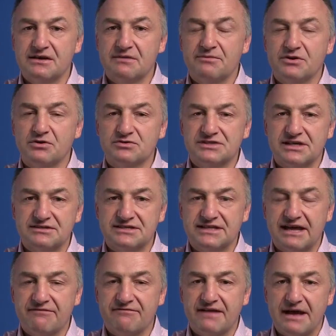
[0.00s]
but also to
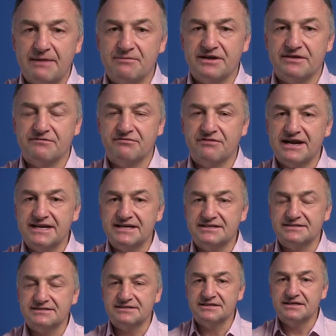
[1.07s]
their family and
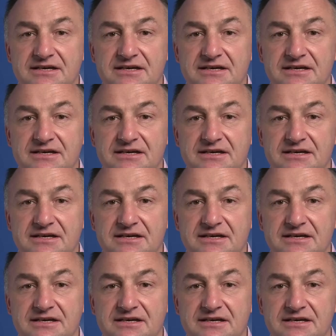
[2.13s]
friends.